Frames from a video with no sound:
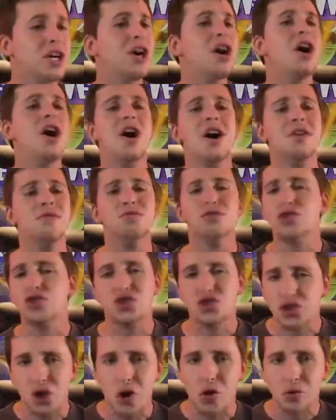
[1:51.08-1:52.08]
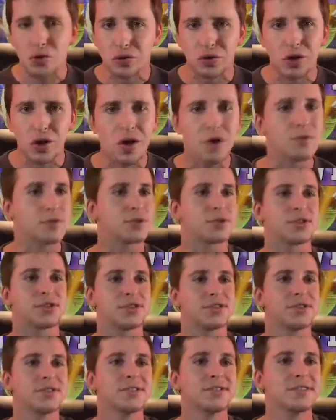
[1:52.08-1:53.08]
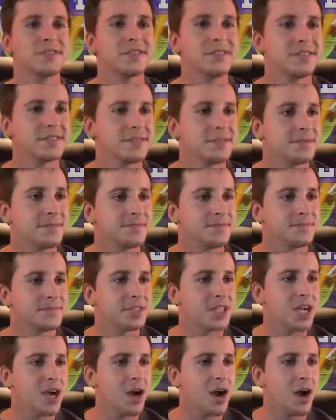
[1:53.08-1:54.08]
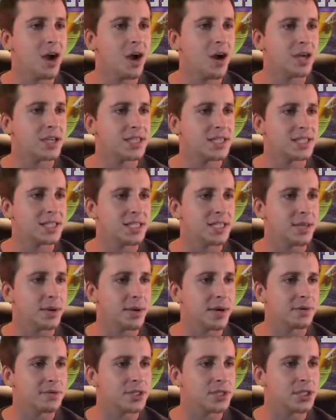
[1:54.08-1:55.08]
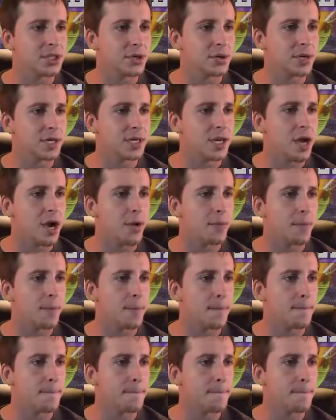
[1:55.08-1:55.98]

God, I was so close. No, I just didn't know what I was doing. No.